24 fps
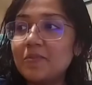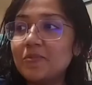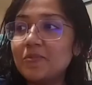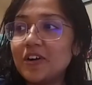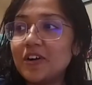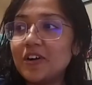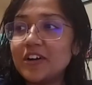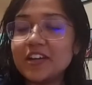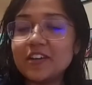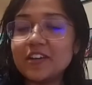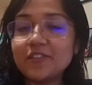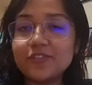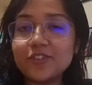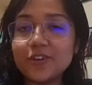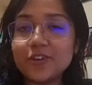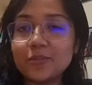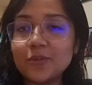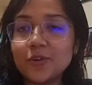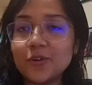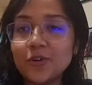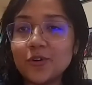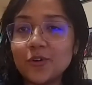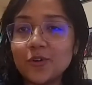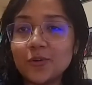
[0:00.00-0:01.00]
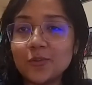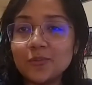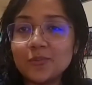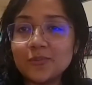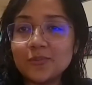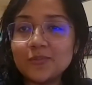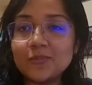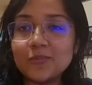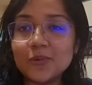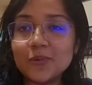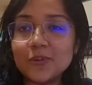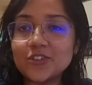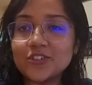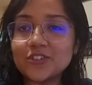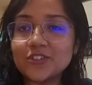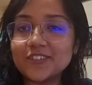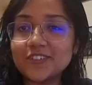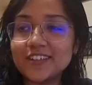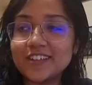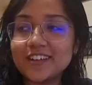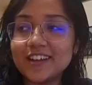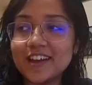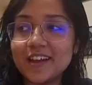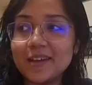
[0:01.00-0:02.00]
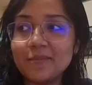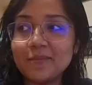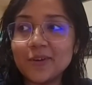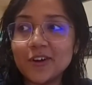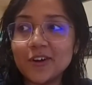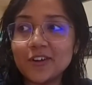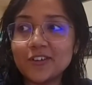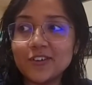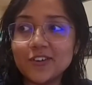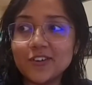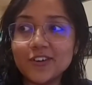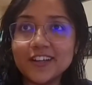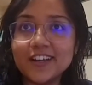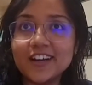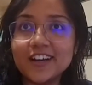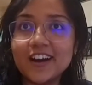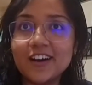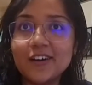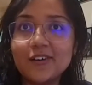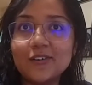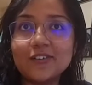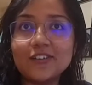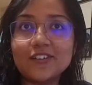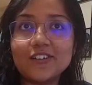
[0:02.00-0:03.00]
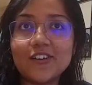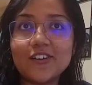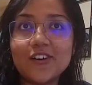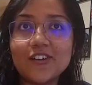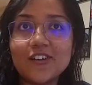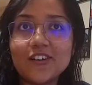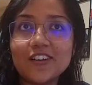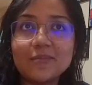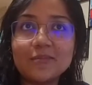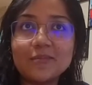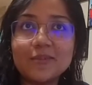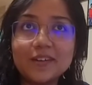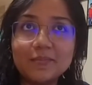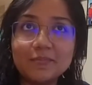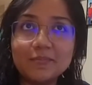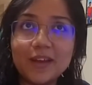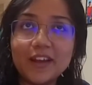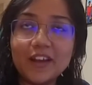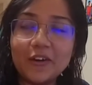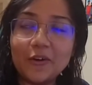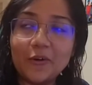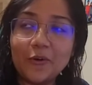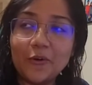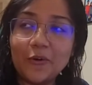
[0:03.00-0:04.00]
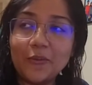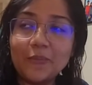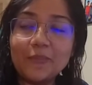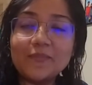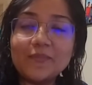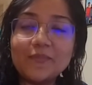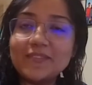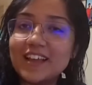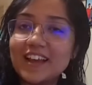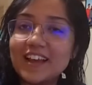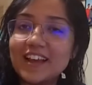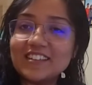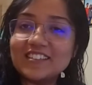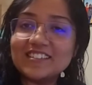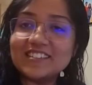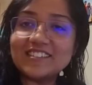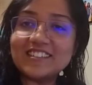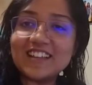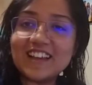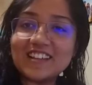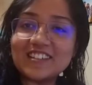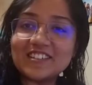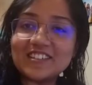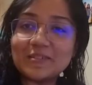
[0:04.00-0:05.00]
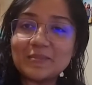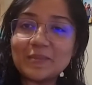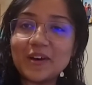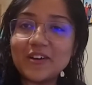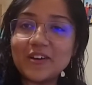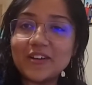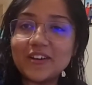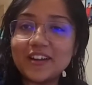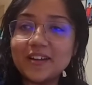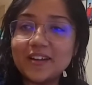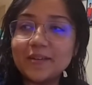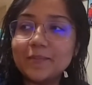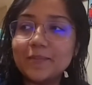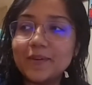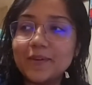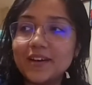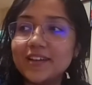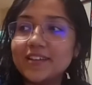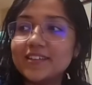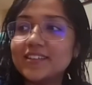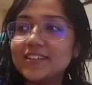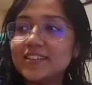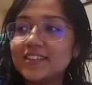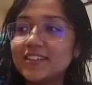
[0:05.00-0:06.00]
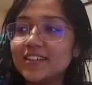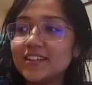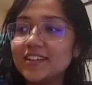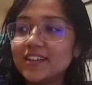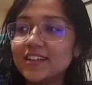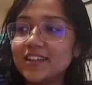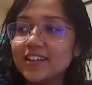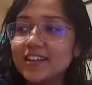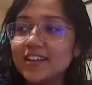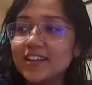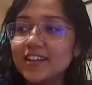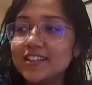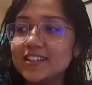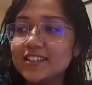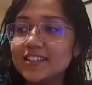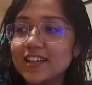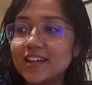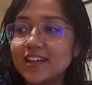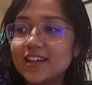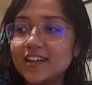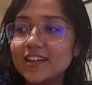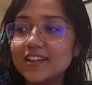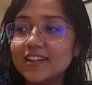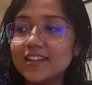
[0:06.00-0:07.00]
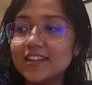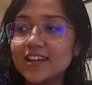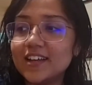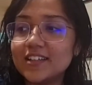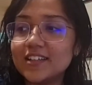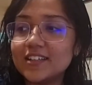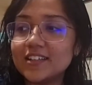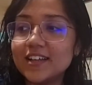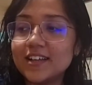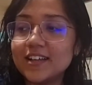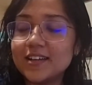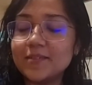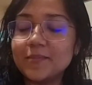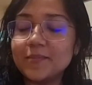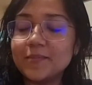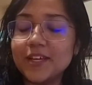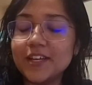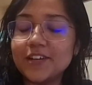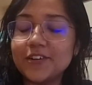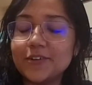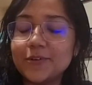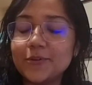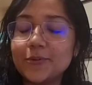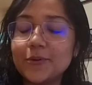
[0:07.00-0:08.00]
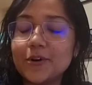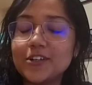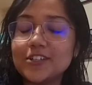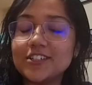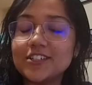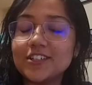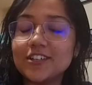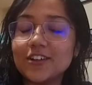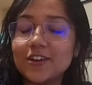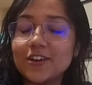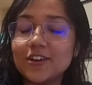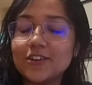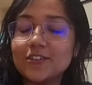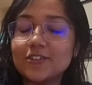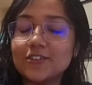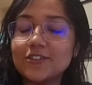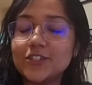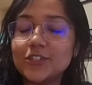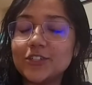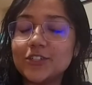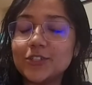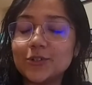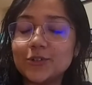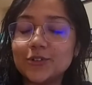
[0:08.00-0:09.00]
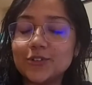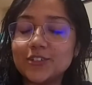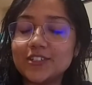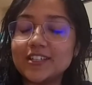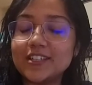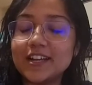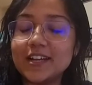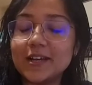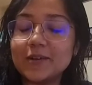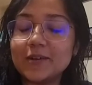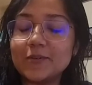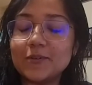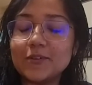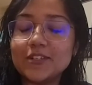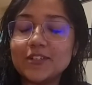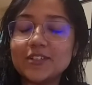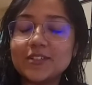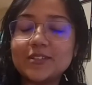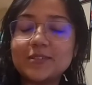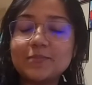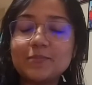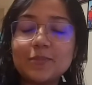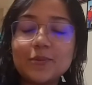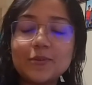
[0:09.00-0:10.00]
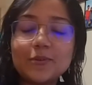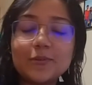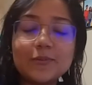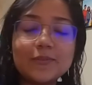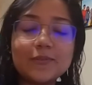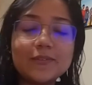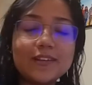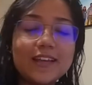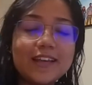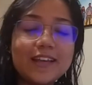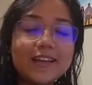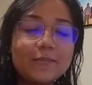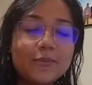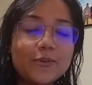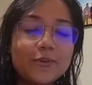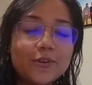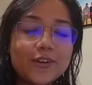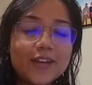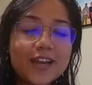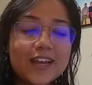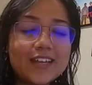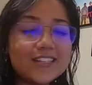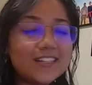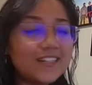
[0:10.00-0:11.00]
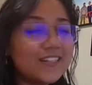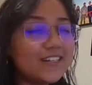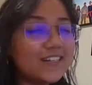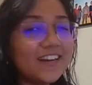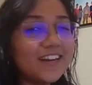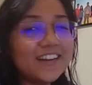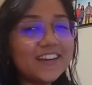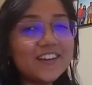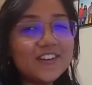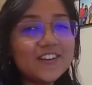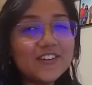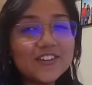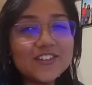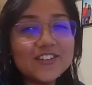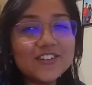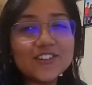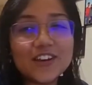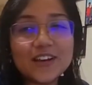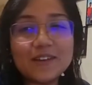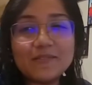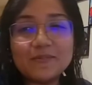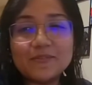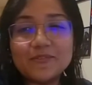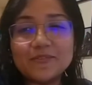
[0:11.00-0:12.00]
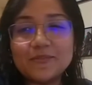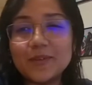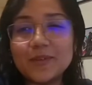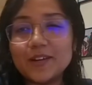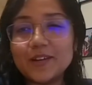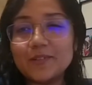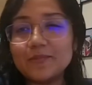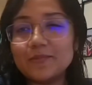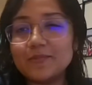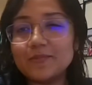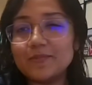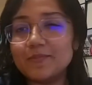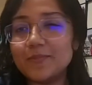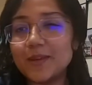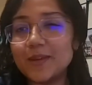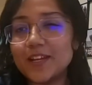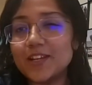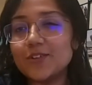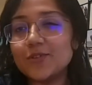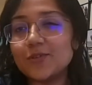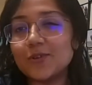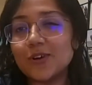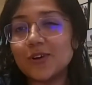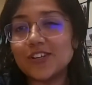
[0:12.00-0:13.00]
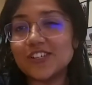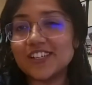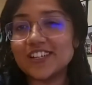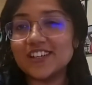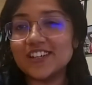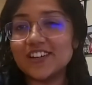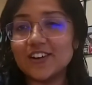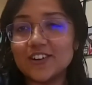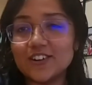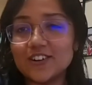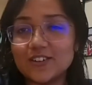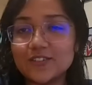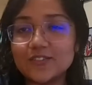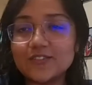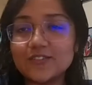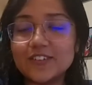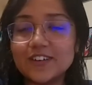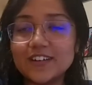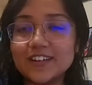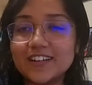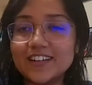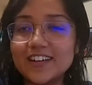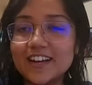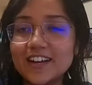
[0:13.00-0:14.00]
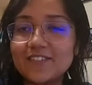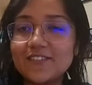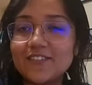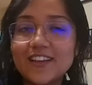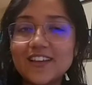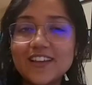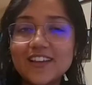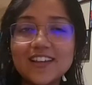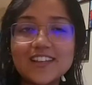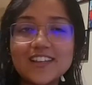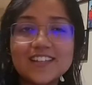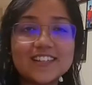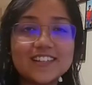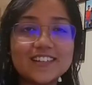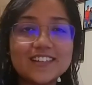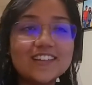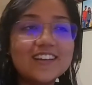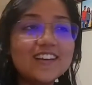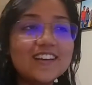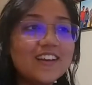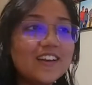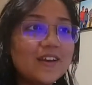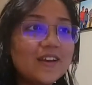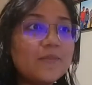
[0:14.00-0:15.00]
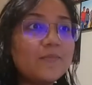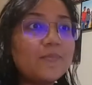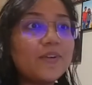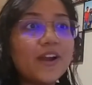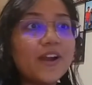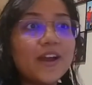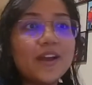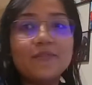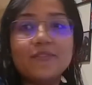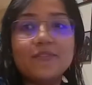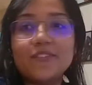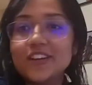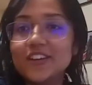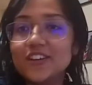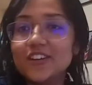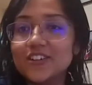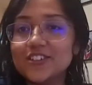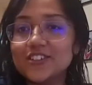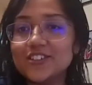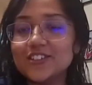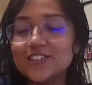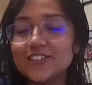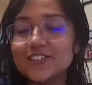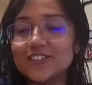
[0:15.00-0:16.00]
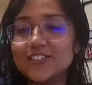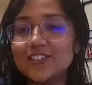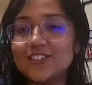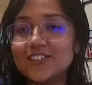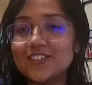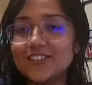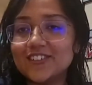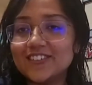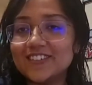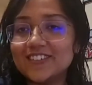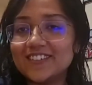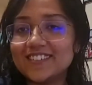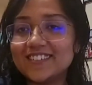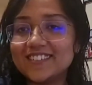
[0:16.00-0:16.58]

working from home most of the time, not going out, locked up in my home. That's that's about it. But it's a, it has led me to watch a lot of shows that I was like procrastinating on. So I've been binge watching a lot of uh, Netflix and Prime Video shows. So